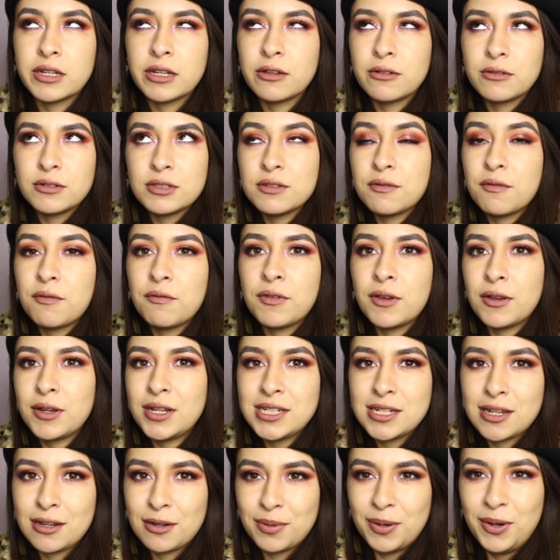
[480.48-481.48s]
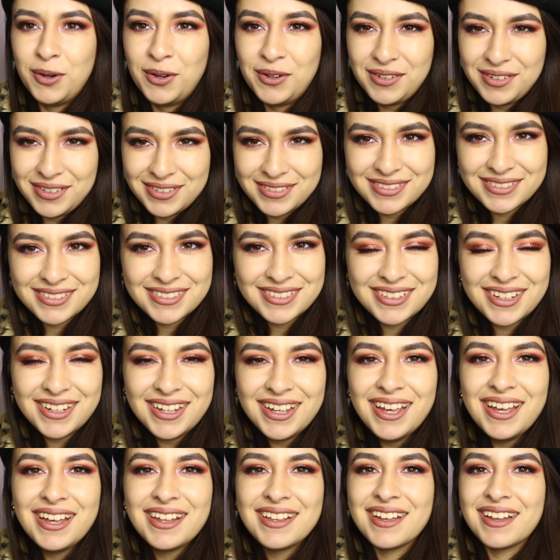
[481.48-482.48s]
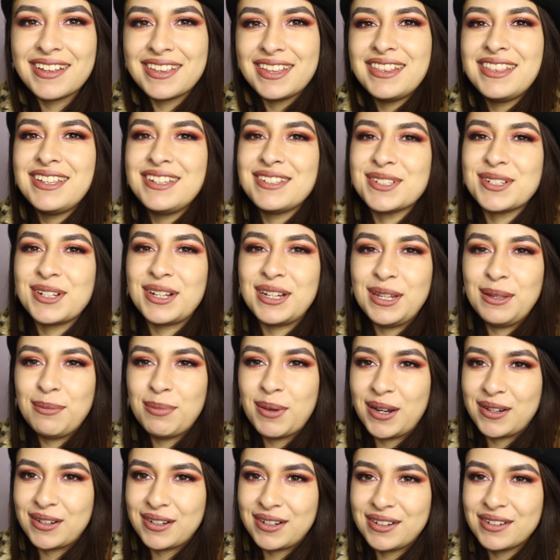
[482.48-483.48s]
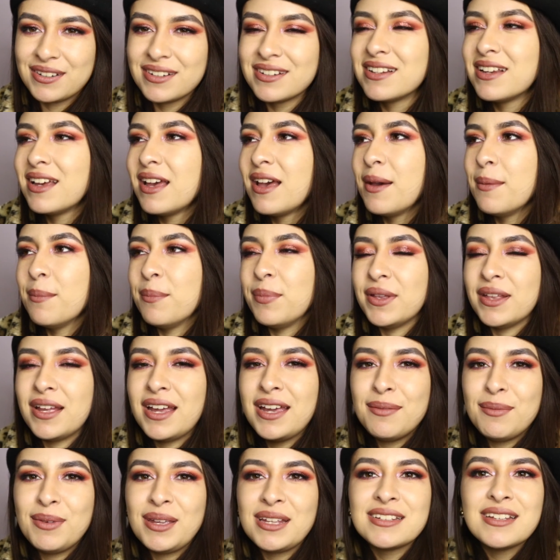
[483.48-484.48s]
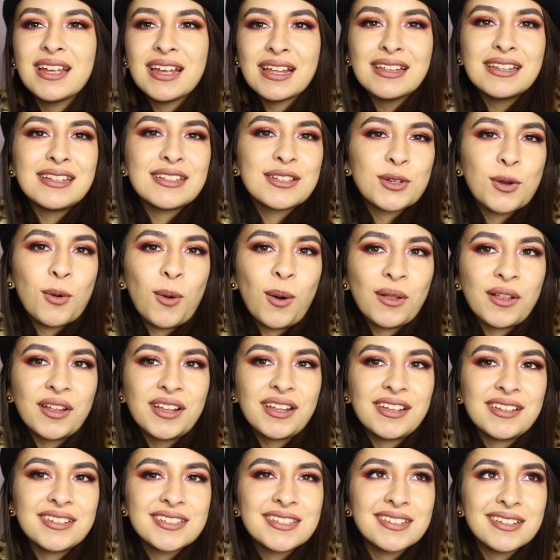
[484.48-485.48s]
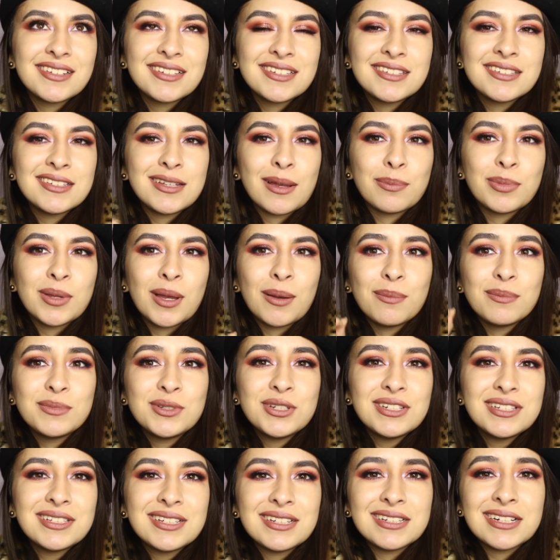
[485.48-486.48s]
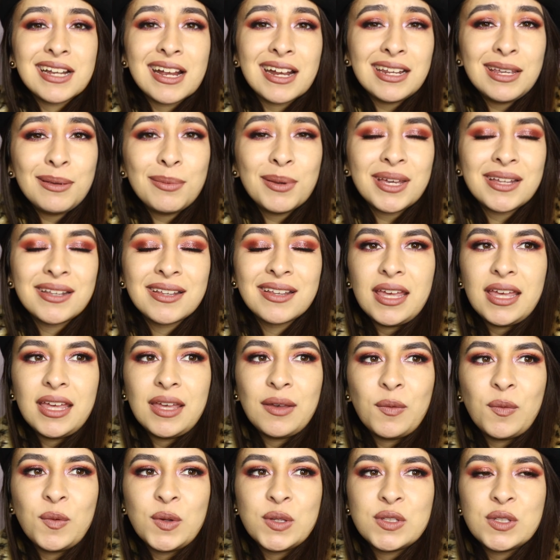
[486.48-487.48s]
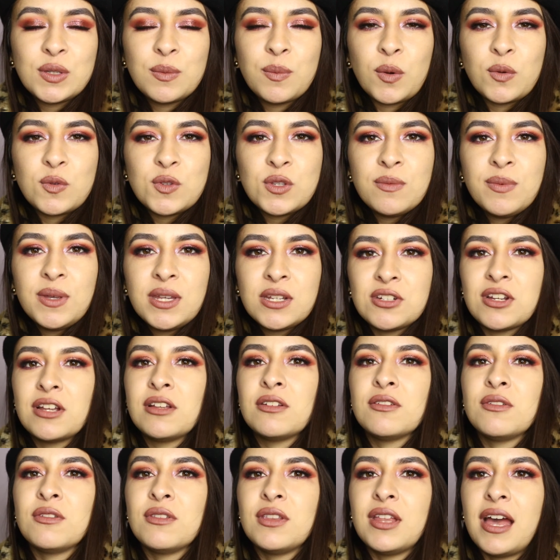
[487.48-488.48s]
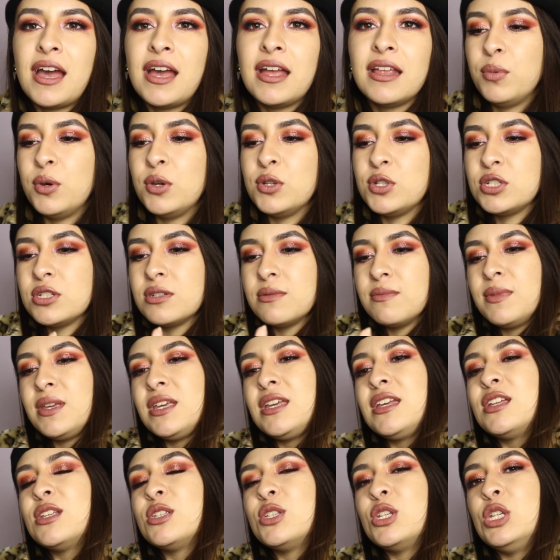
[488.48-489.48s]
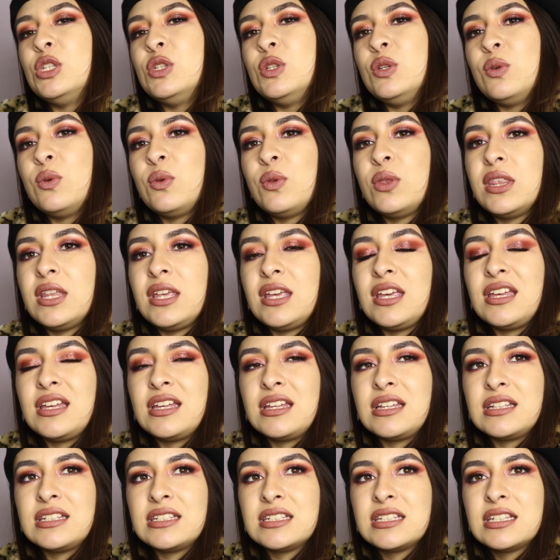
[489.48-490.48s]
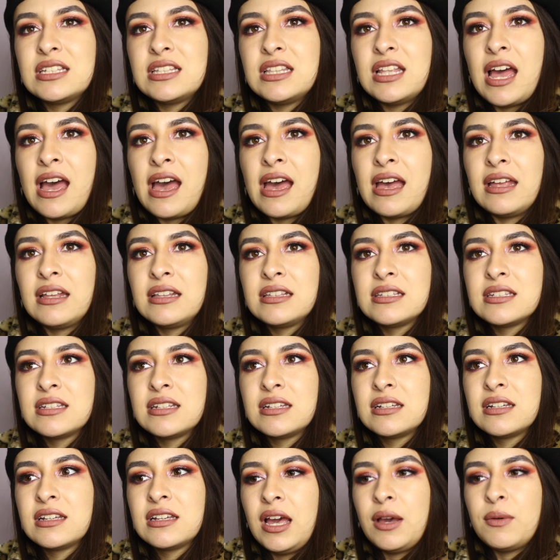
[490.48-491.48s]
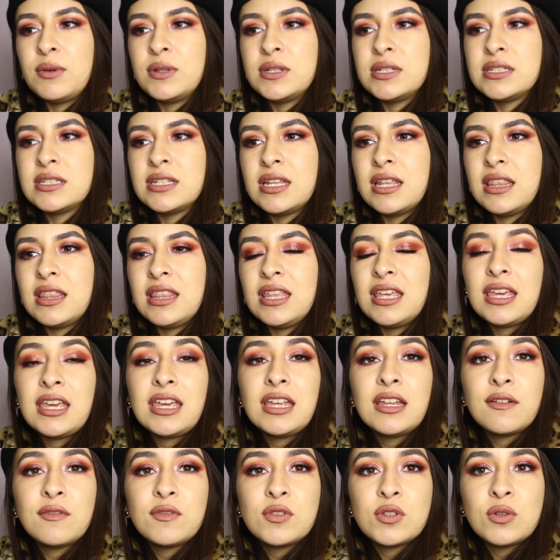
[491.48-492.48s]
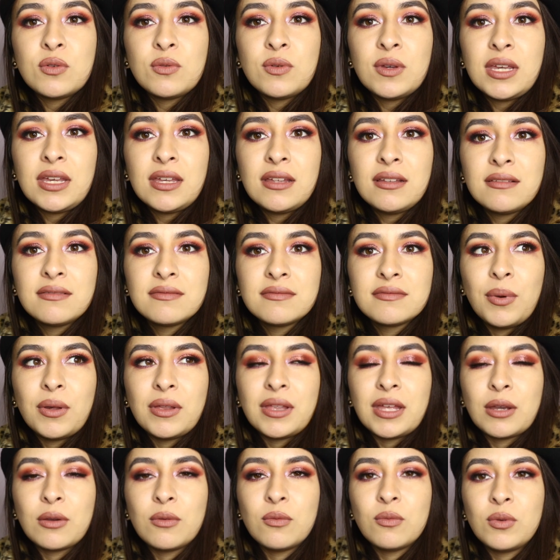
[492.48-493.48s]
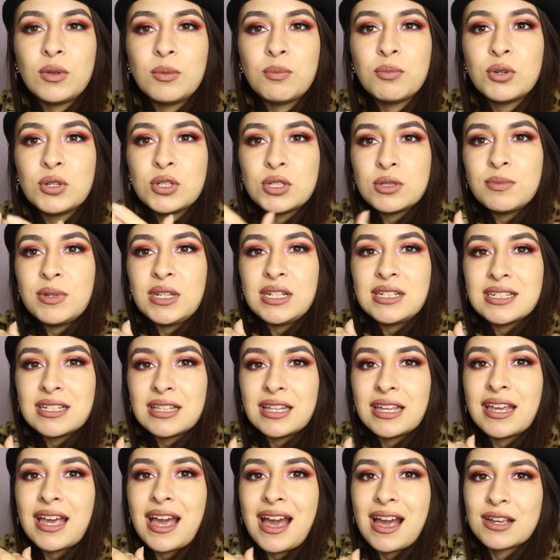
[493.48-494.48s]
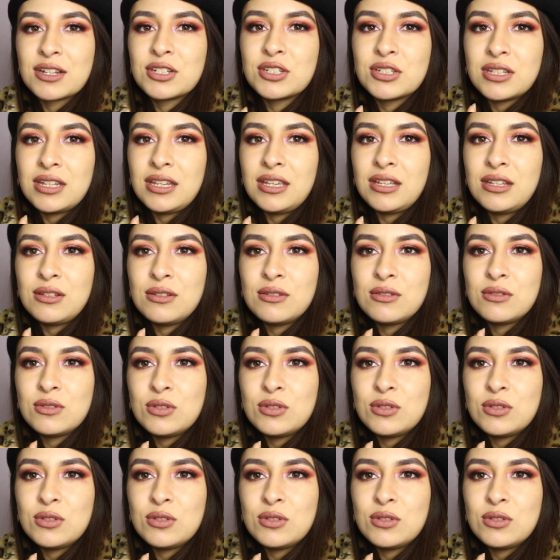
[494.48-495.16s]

video, it's very terrible. Not that these are any better. But I mean, at least qualities stepped up just a tiny bit. It was supposed to be a channel that pushed me to do things that I was thinking of doing, but like would push me to like actually